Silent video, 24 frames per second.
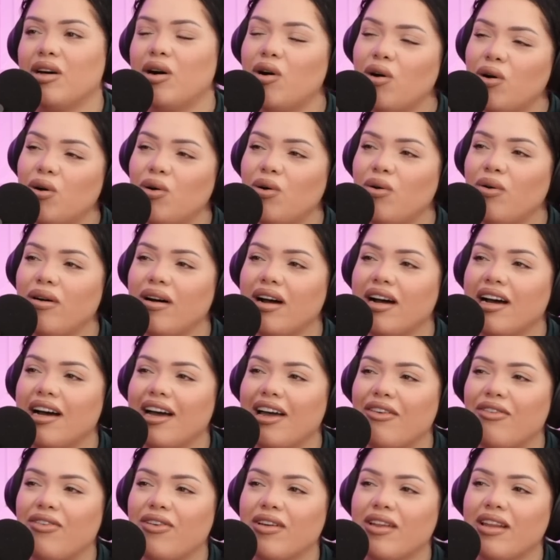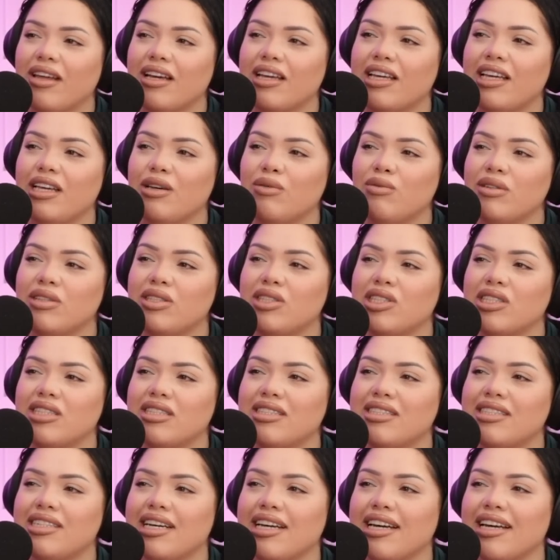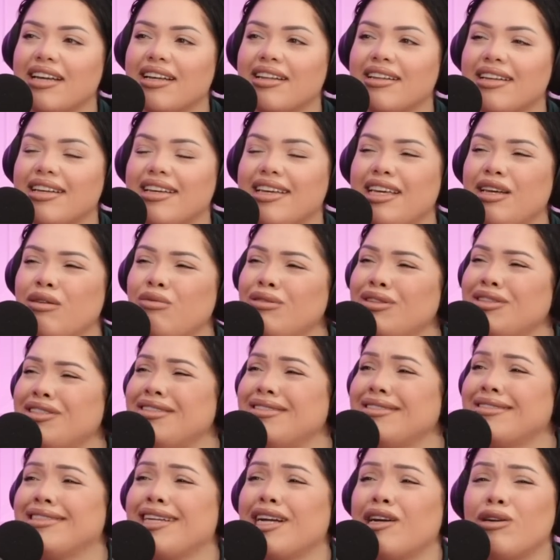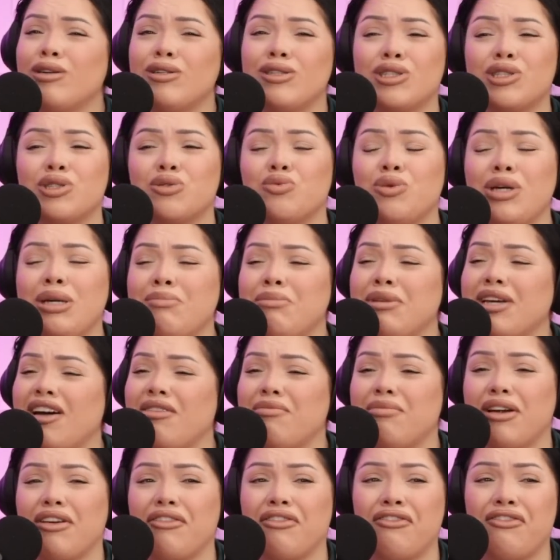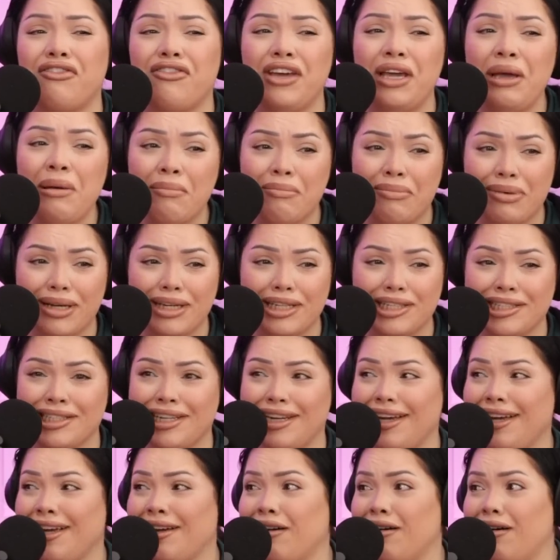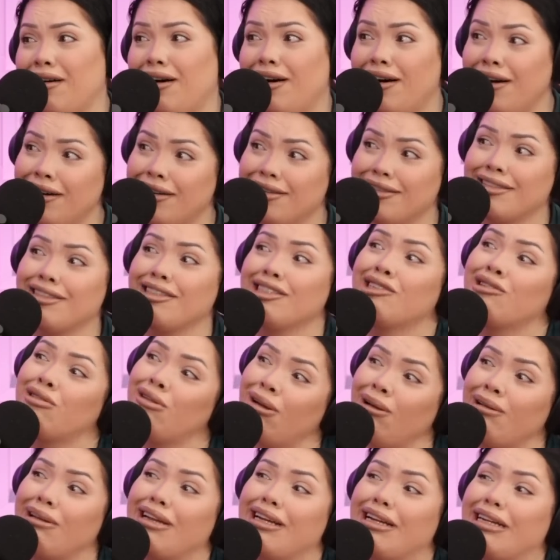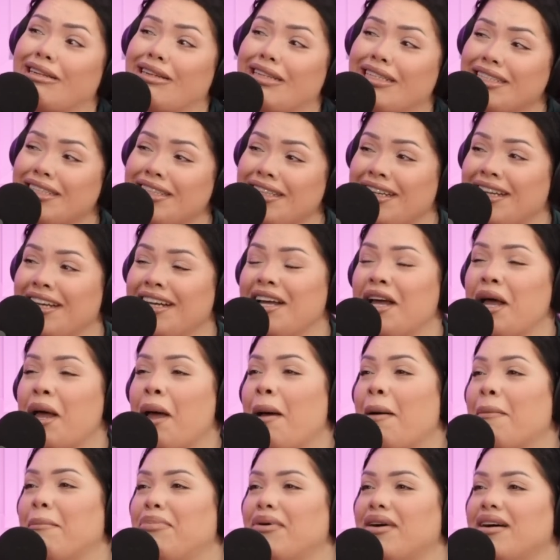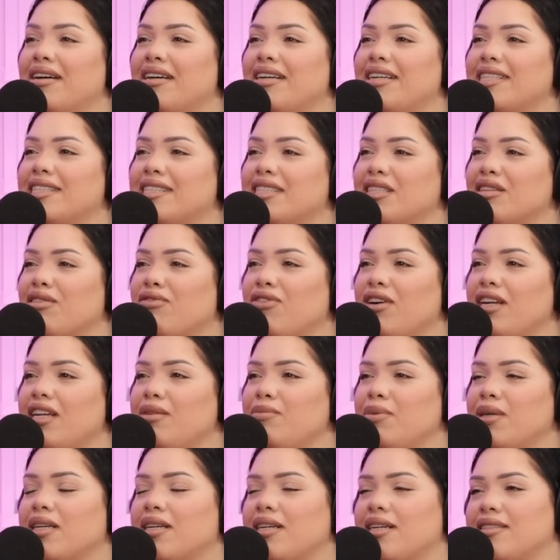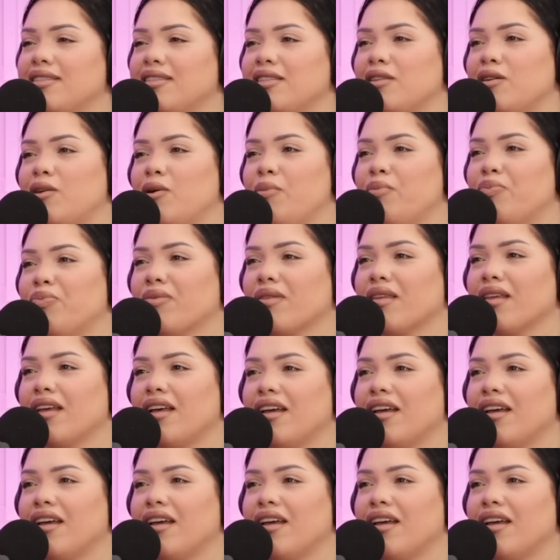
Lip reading: no, I feel like he was just there to sweep me off my feet, bitch. Like, honestly, truly. But it's just funny because, you know,